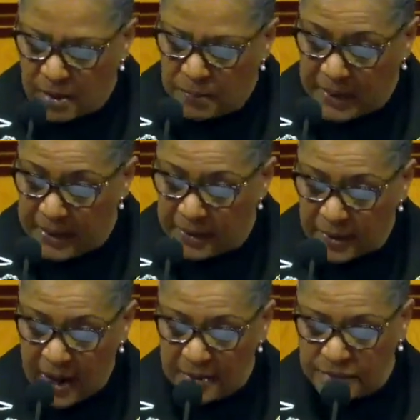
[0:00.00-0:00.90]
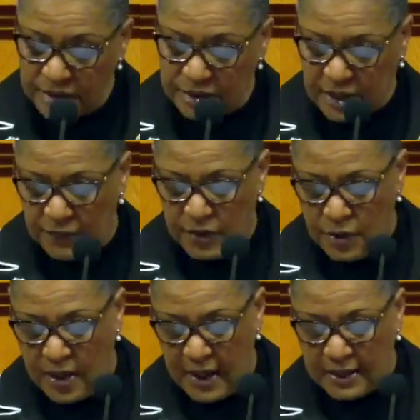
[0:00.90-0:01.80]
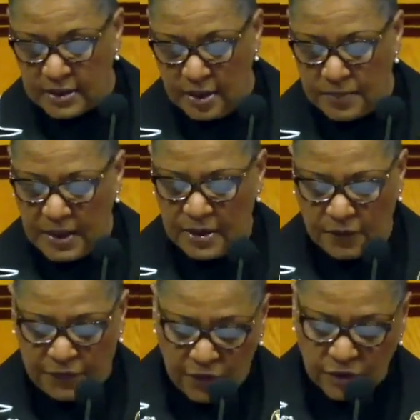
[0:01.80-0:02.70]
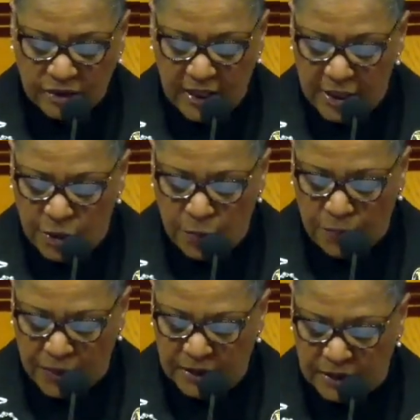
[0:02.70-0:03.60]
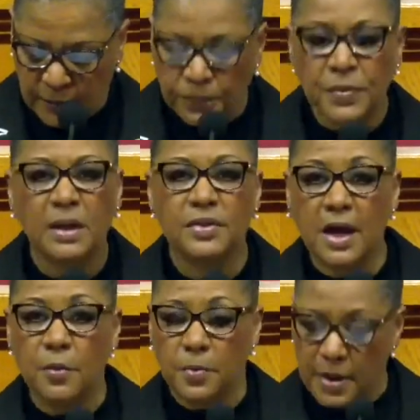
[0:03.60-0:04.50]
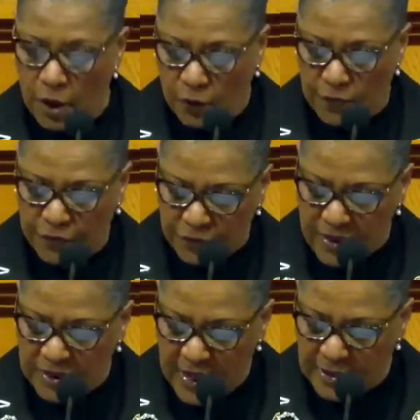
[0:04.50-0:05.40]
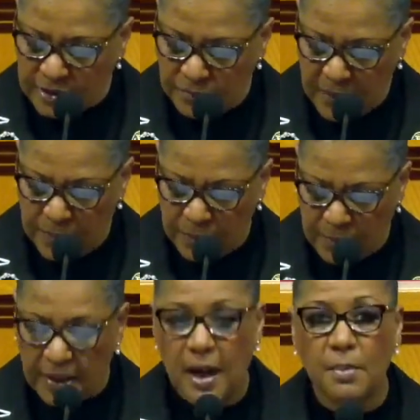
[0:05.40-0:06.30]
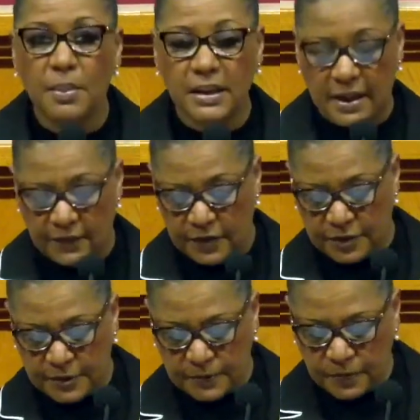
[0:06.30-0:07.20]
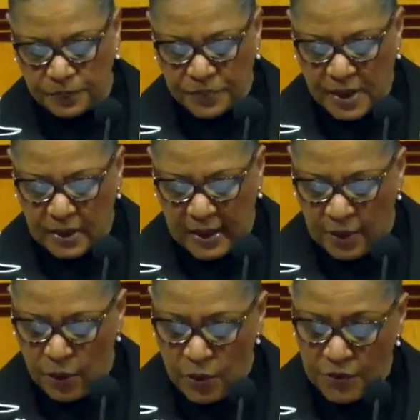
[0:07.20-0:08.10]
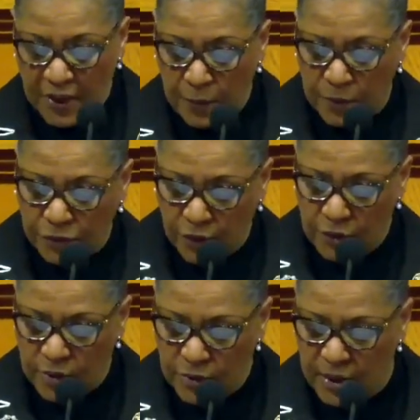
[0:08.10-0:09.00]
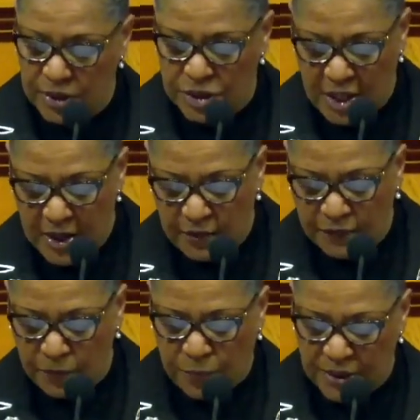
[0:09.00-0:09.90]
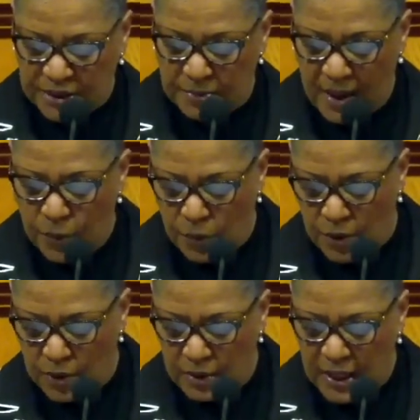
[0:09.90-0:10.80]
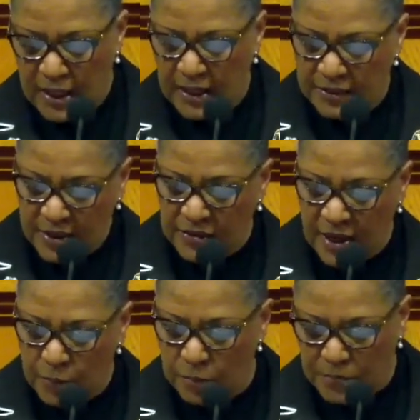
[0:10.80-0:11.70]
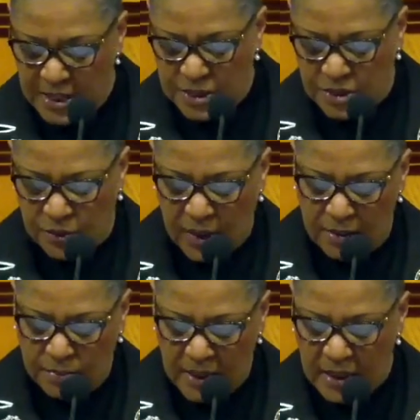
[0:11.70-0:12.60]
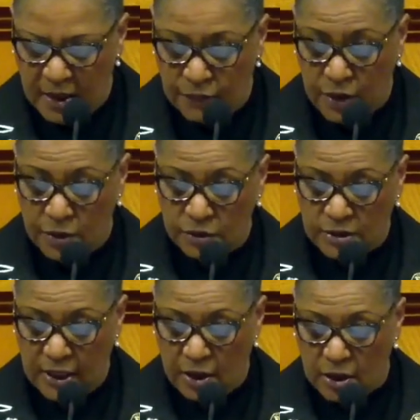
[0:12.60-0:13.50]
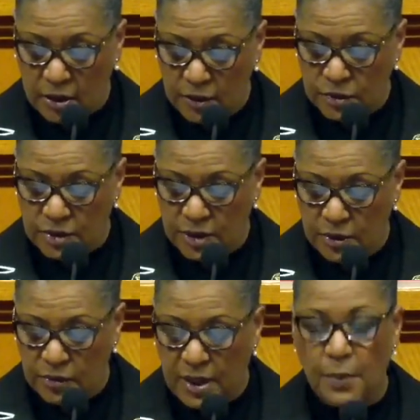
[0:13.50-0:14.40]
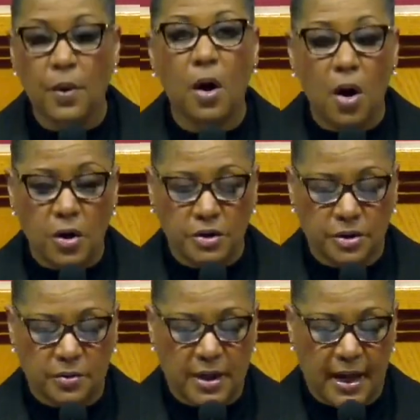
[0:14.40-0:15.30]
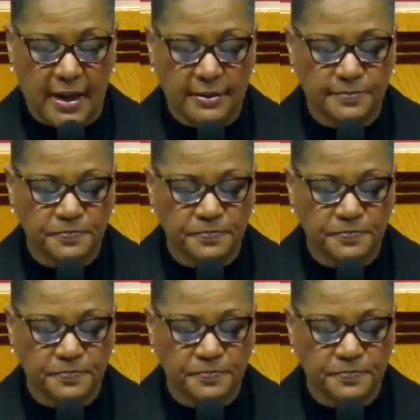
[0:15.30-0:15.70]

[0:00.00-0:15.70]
Peter, I'm just giving you a heads up that the first day you preach, there will be over 3,000 people to become believers. Later on, they will throw you in jail for preaching my word, and then they will beat you, and many of those that are close to you, they will also die.